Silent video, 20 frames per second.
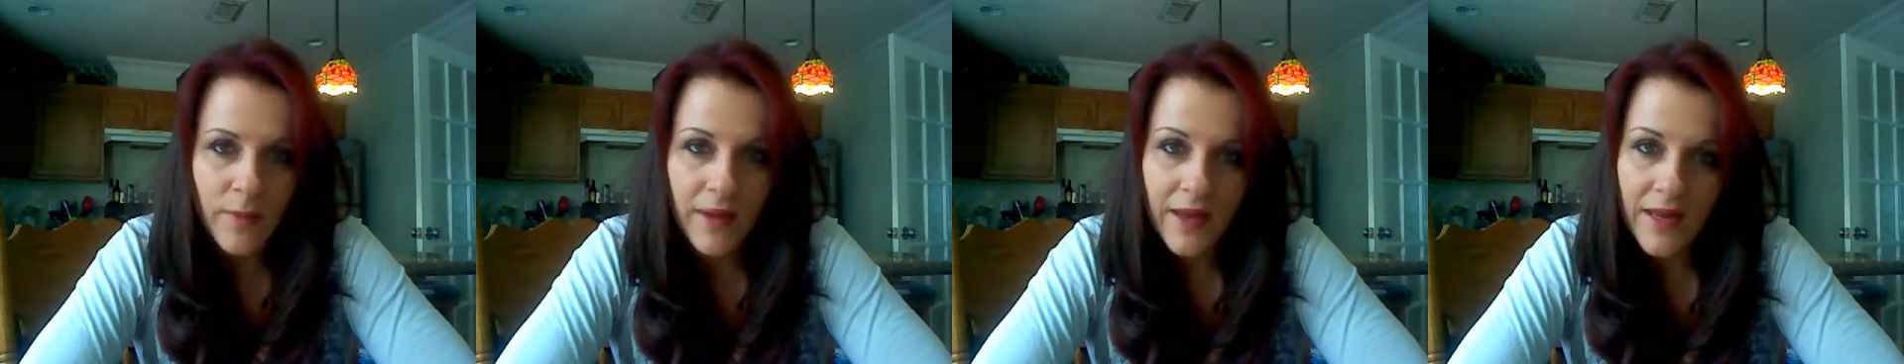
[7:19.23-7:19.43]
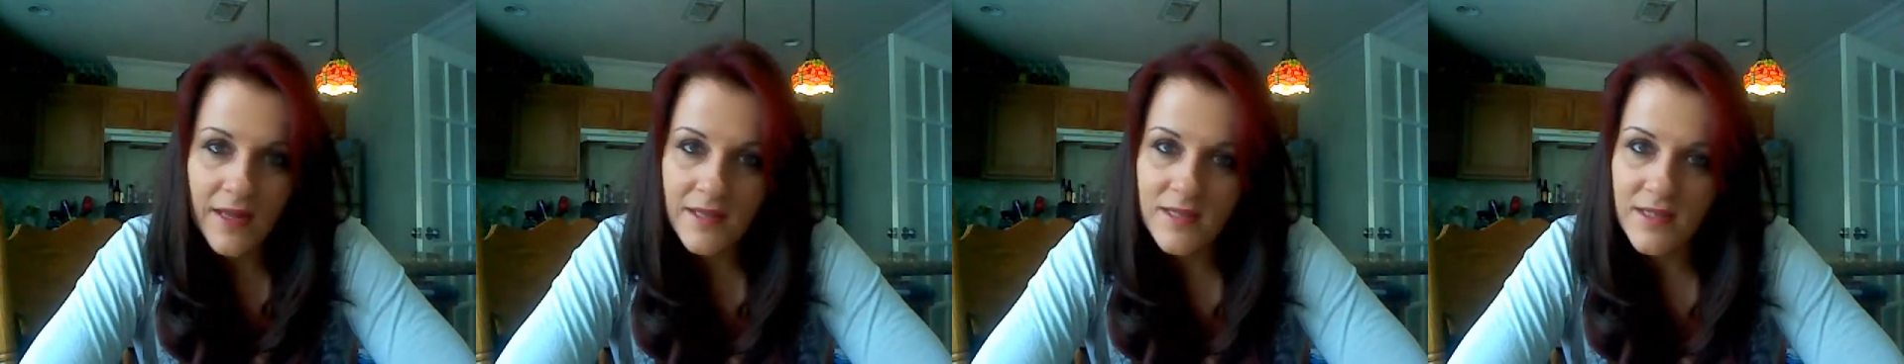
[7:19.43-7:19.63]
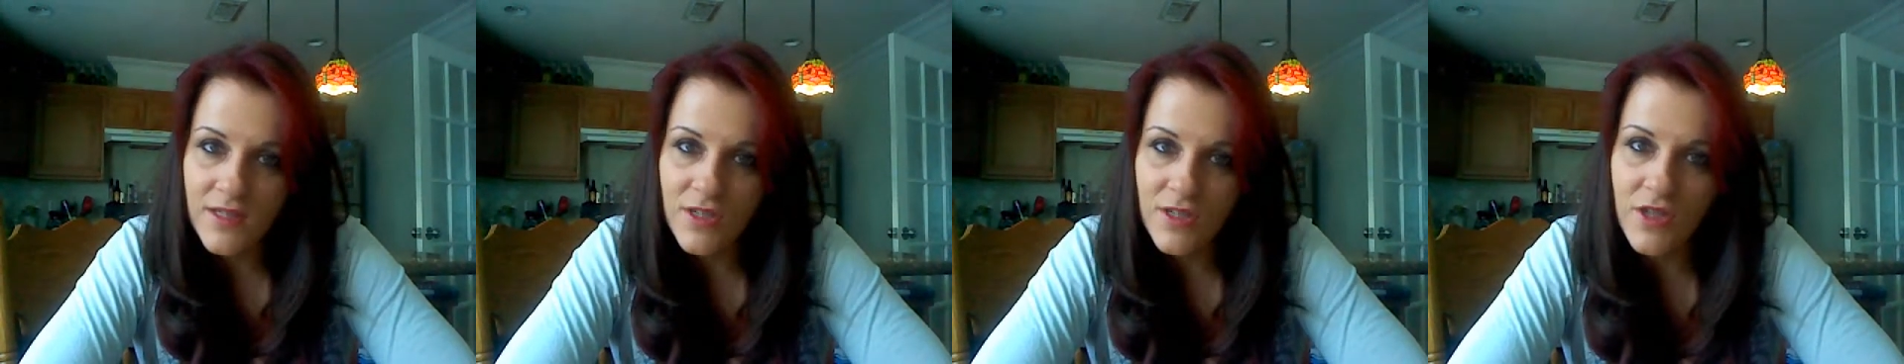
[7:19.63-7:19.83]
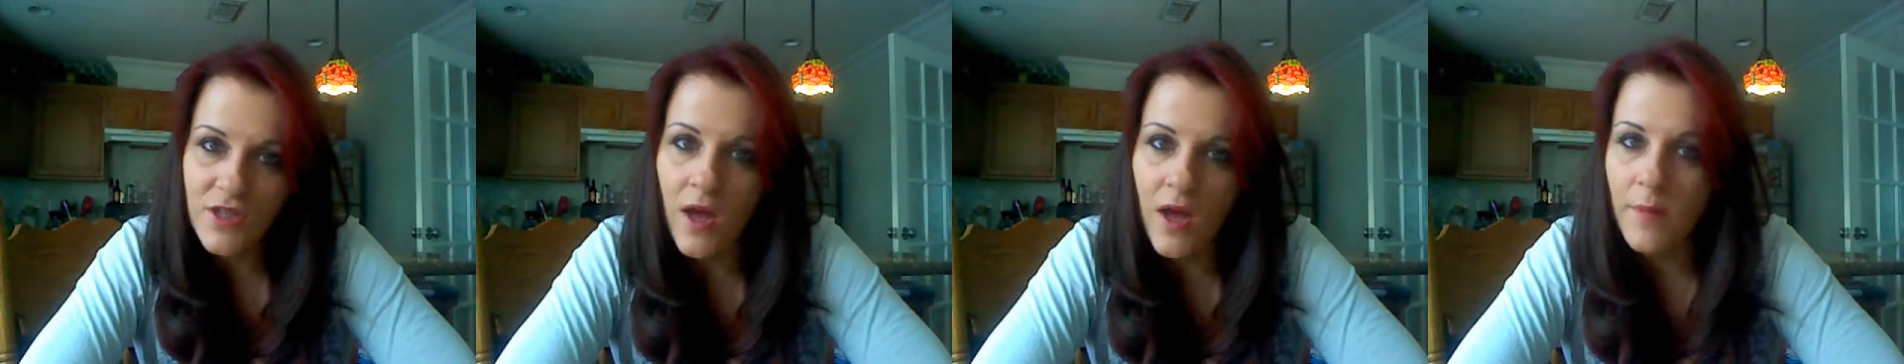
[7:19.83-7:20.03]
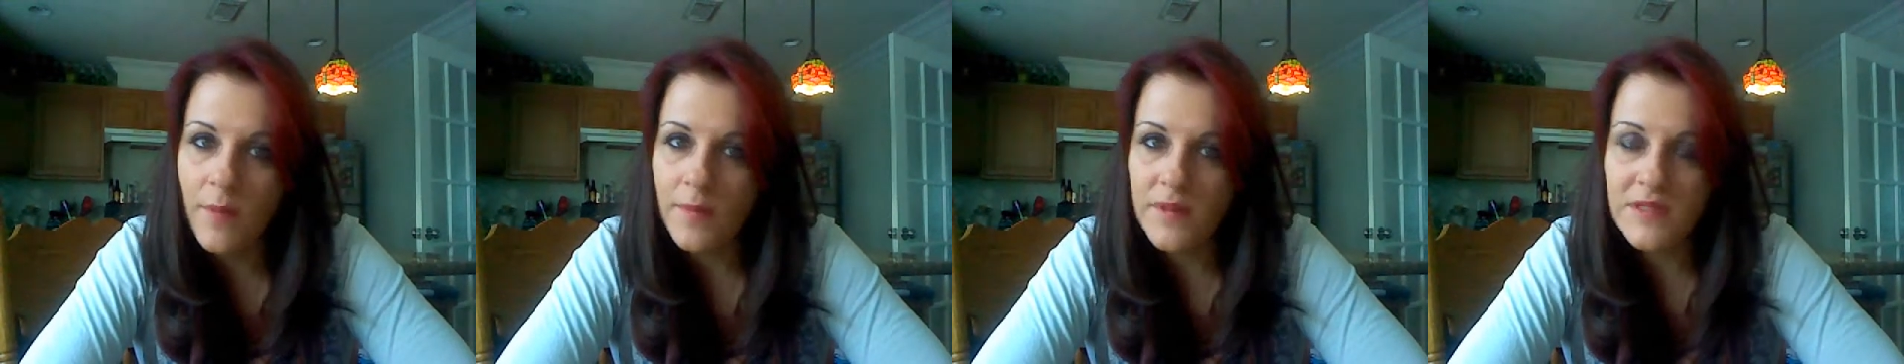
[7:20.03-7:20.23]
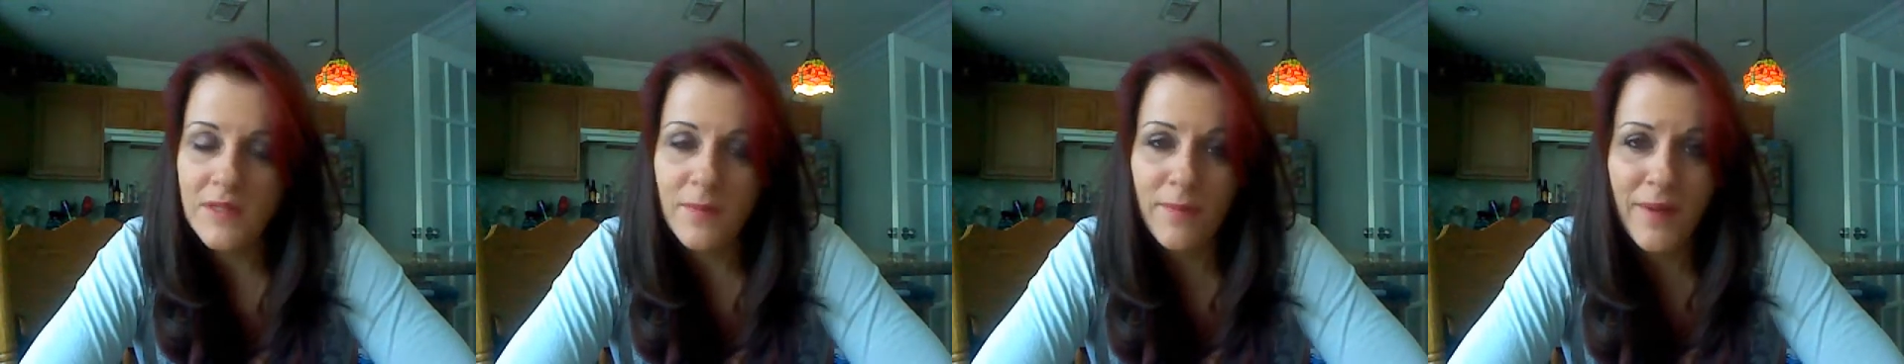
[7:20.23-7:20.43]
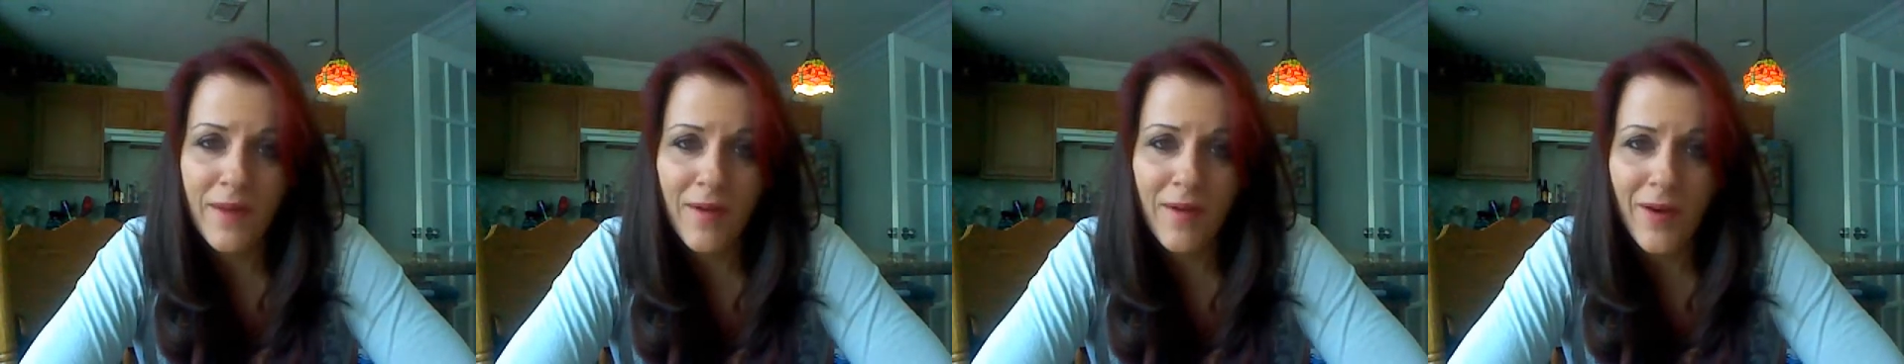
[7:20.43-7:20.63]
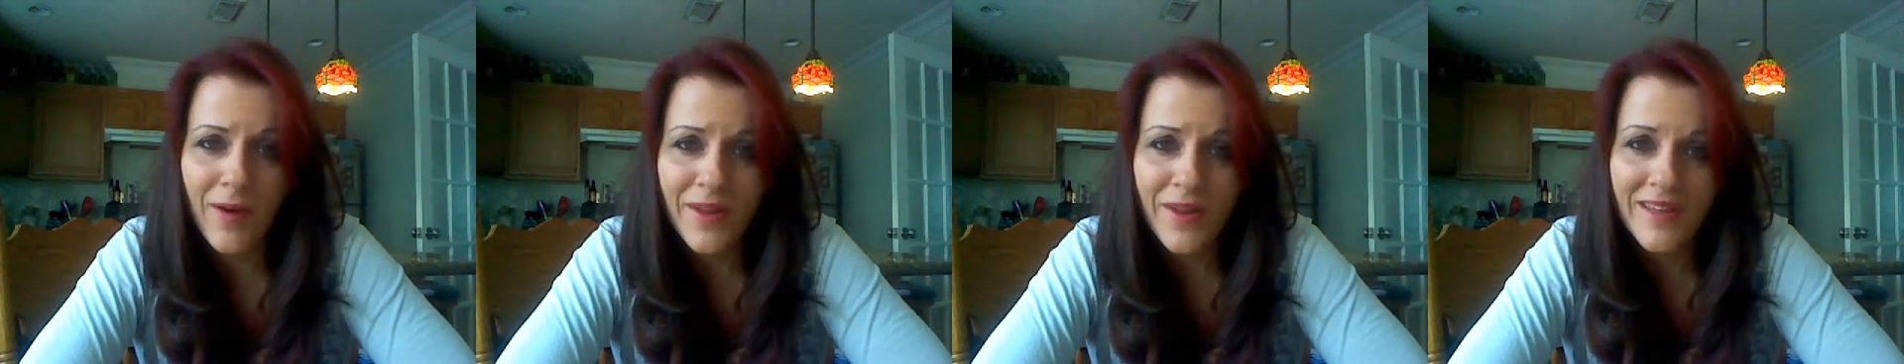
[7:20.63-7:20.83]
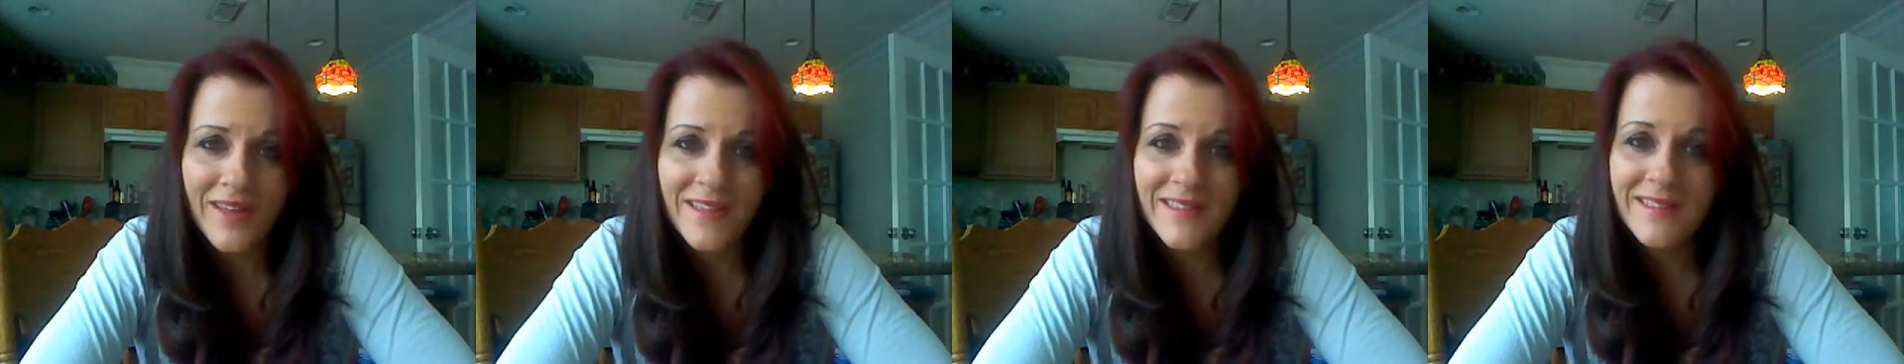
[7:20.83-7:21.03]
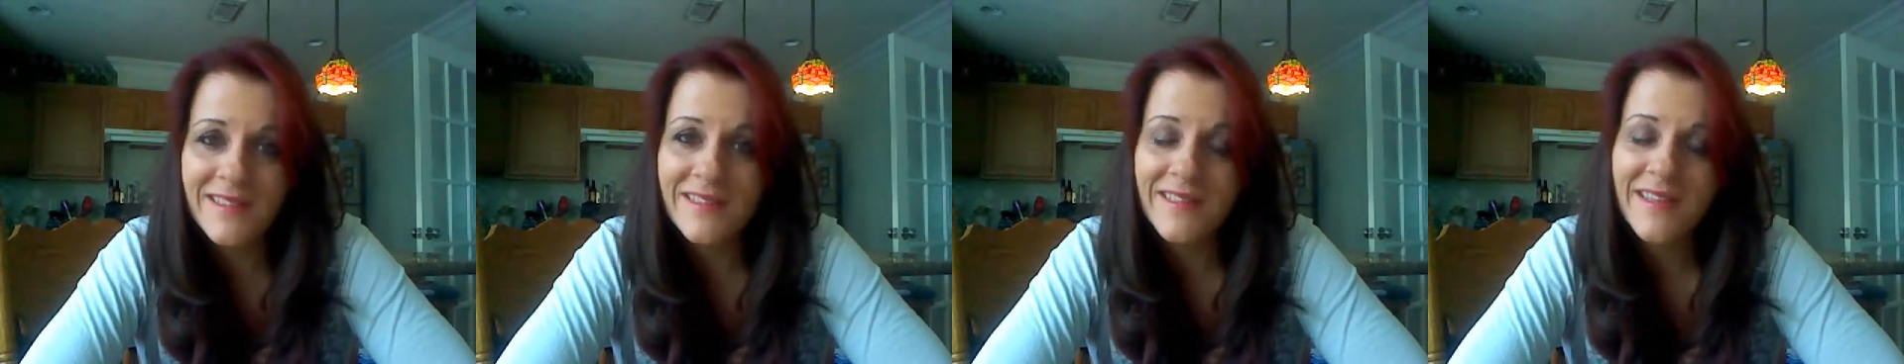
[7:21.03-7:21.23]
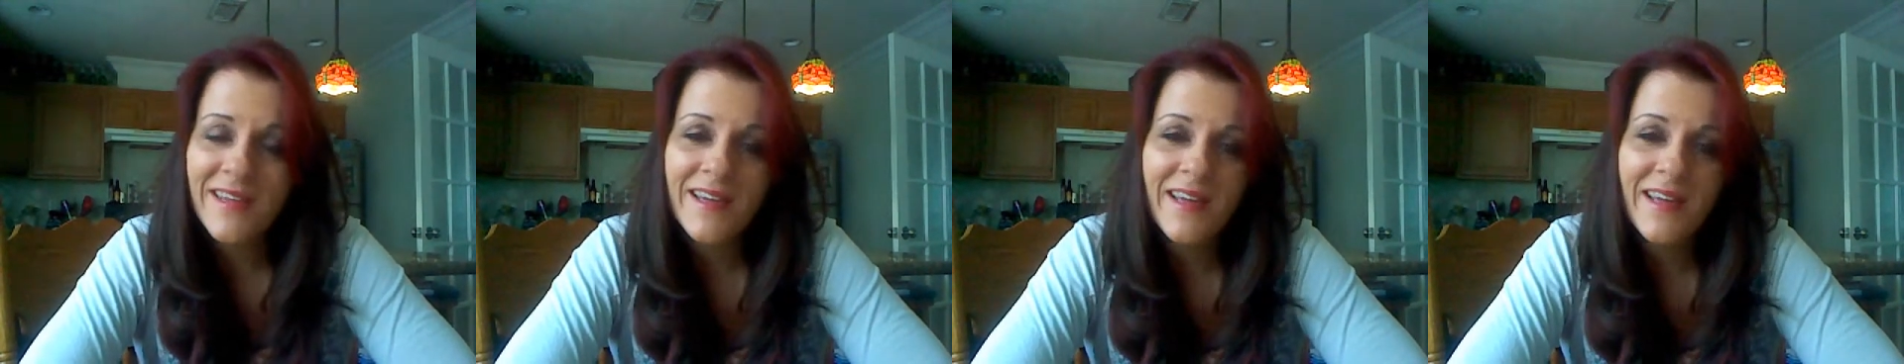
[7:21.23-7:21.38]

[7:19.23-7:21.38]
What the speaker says: my Etsy shop, but to be honest,